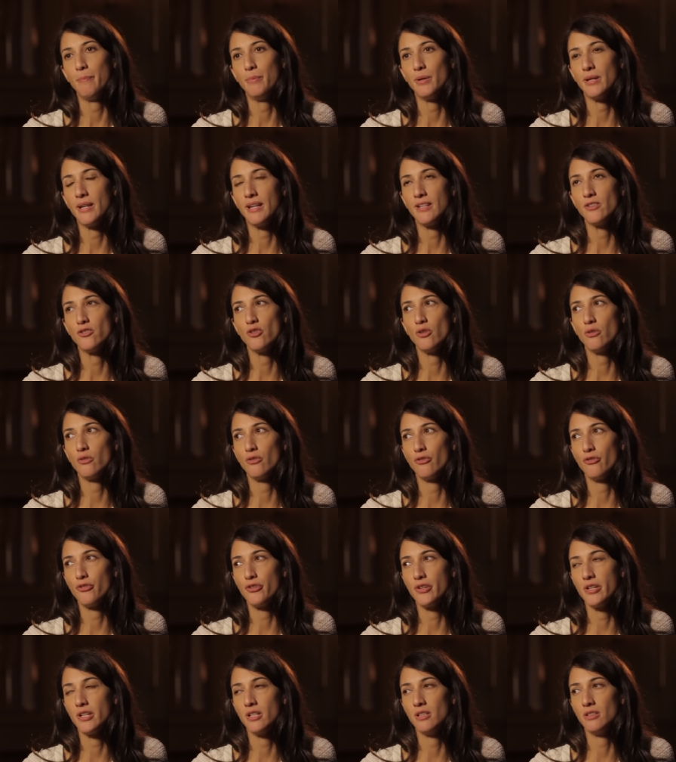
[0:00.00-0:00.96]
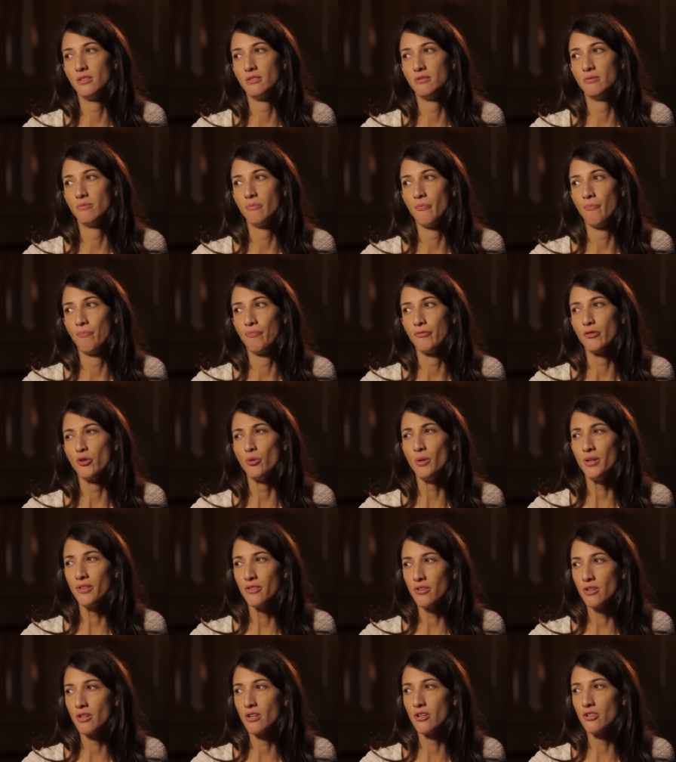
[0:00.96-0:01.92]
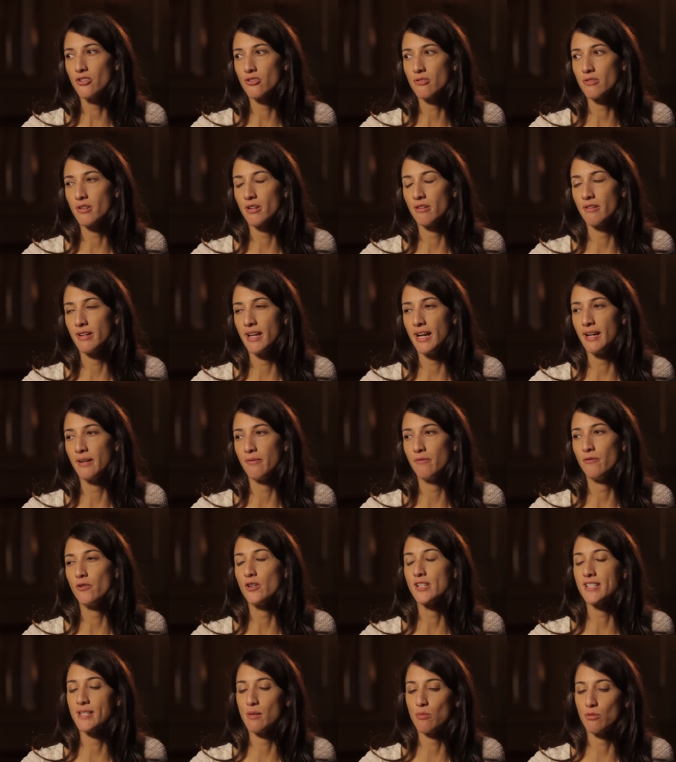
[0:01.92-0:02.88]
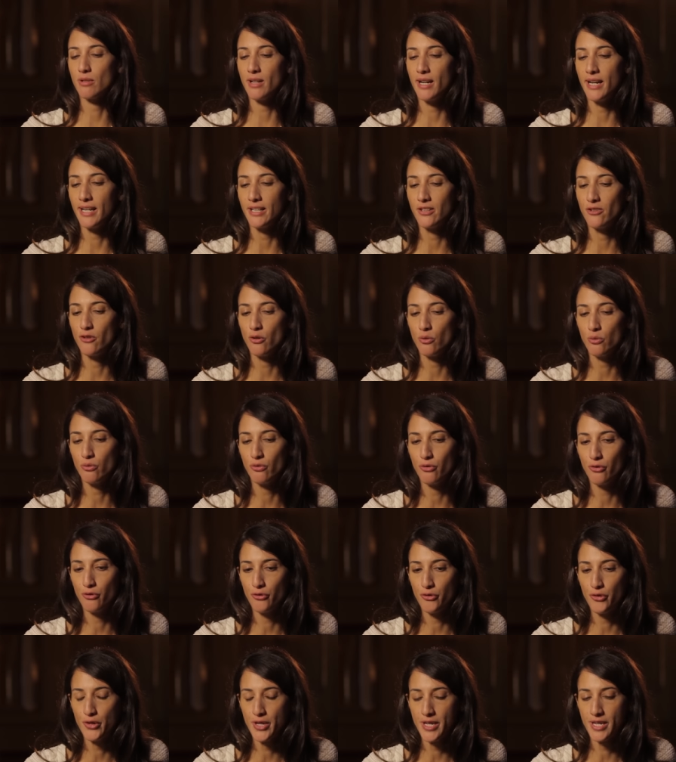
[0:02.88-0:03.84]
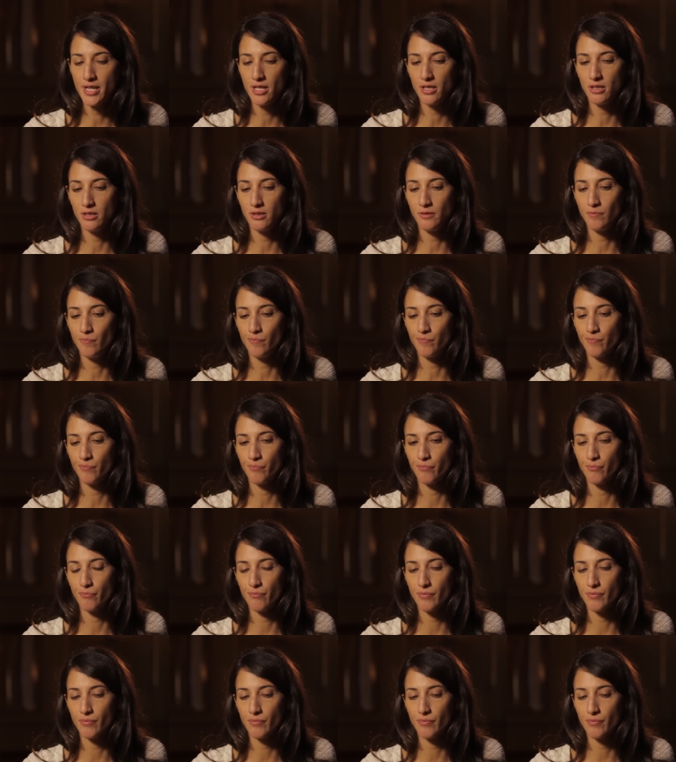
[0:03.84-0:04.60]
But I don't feel, quite the contrary. I, for example, I don't feel